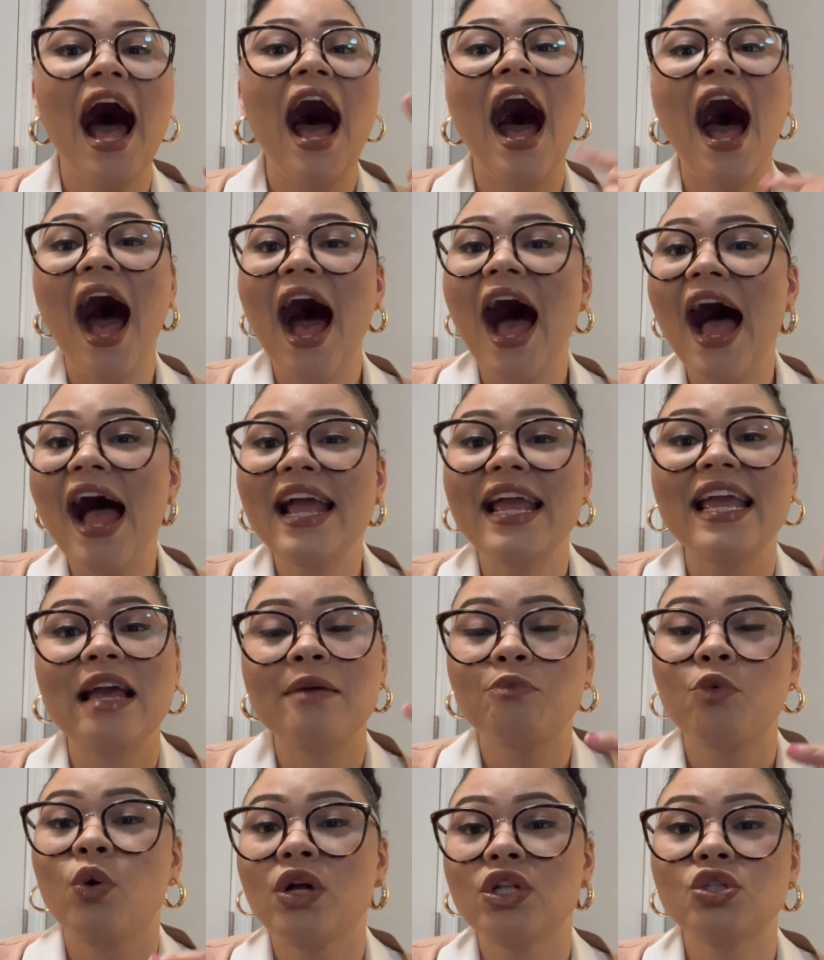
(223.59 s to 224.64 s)
"I am
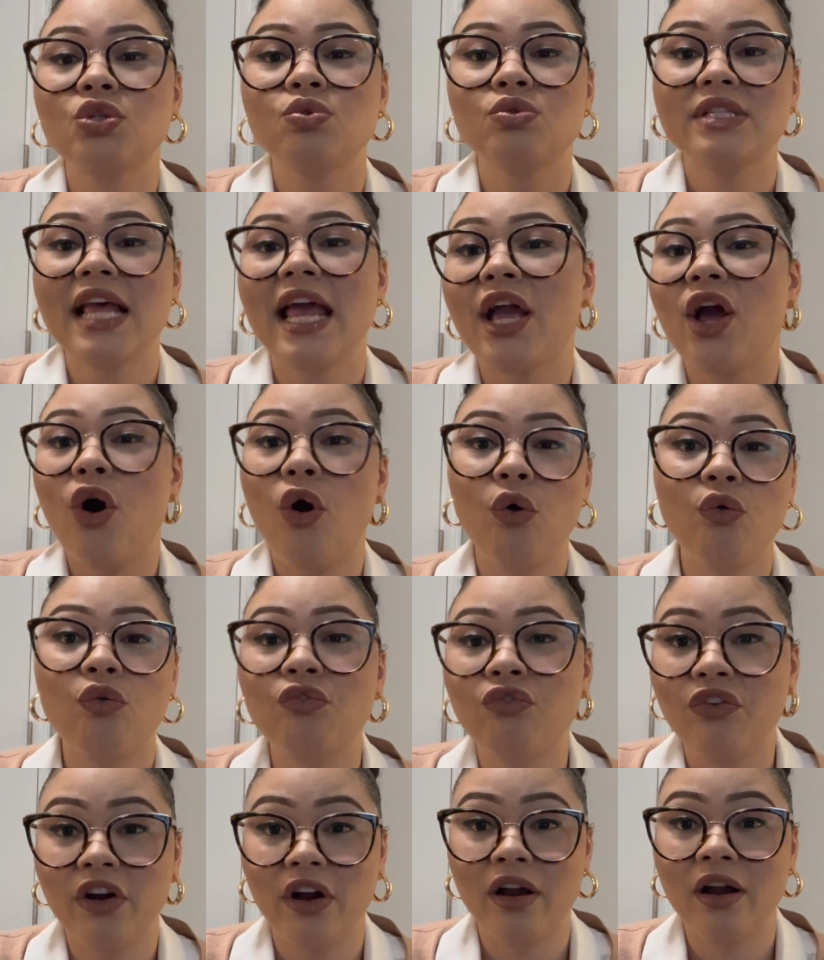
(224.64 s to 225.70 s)
going to take
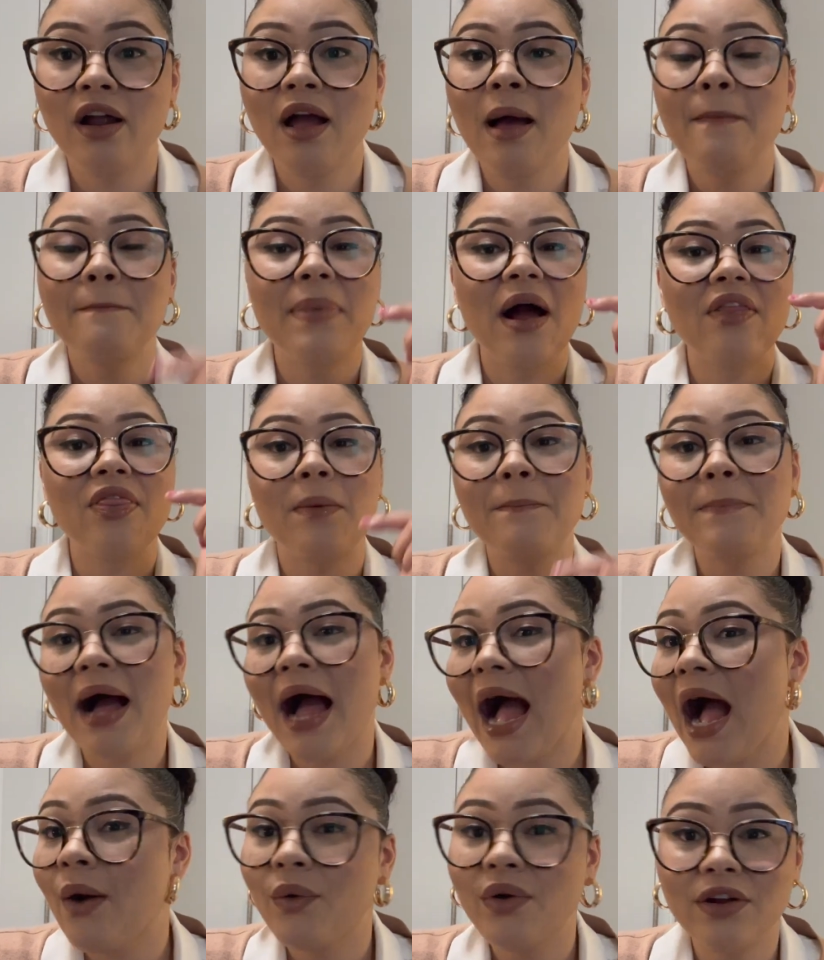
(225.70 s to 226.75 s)
over by the
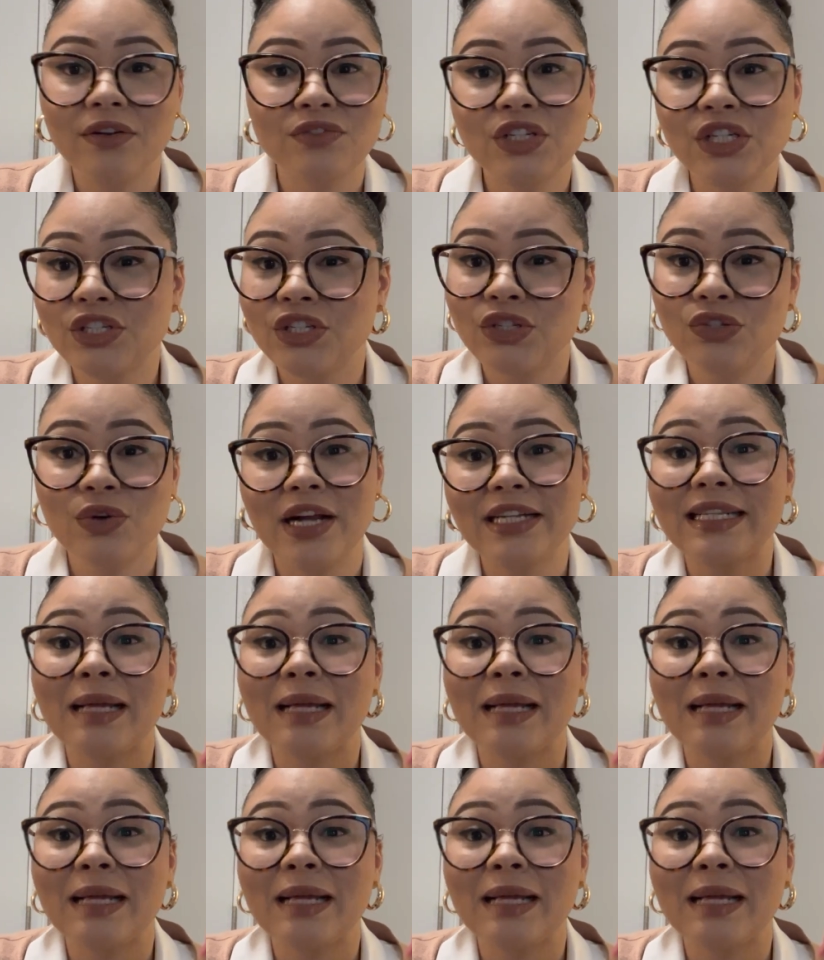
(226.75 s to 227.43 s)
power of Jesus Christ.